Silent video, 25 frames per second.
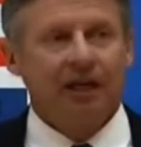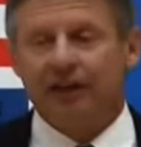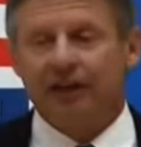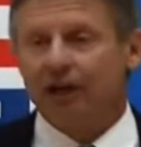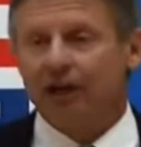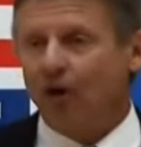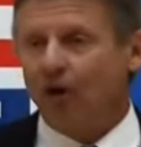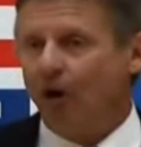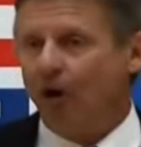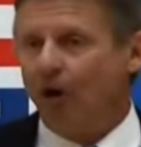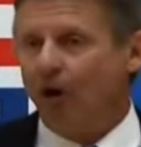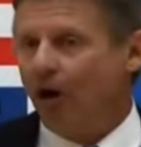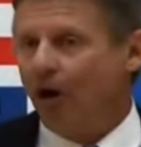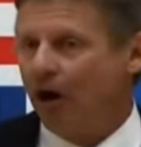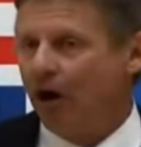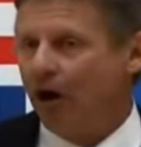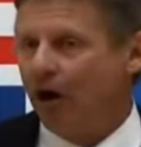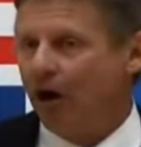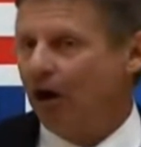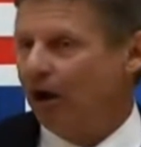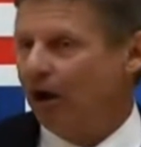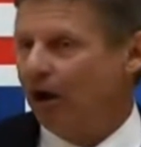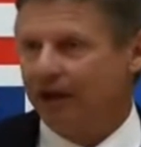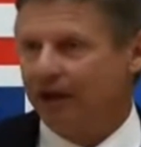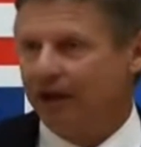that
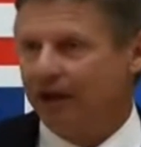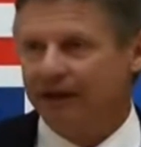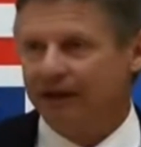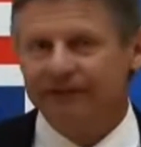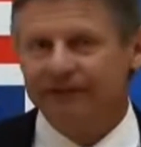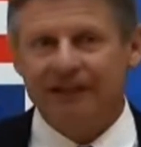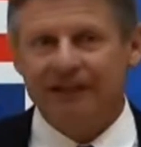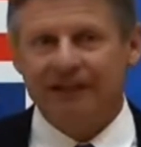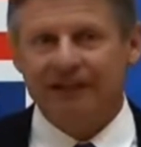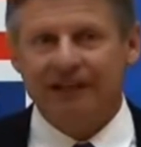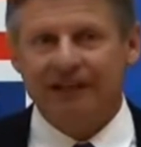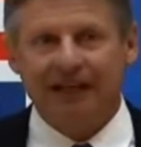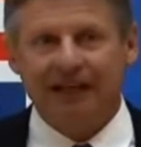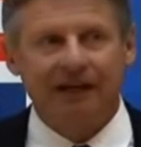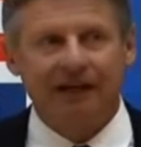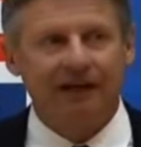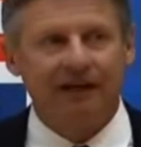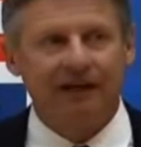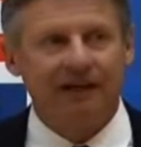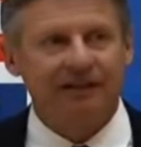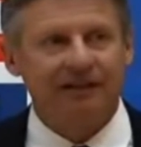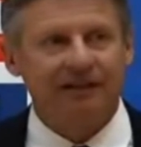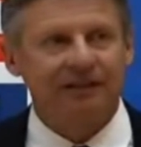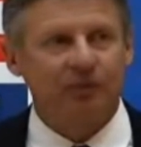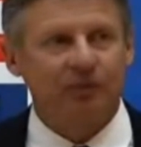all of the
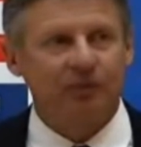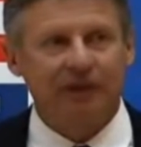candidates,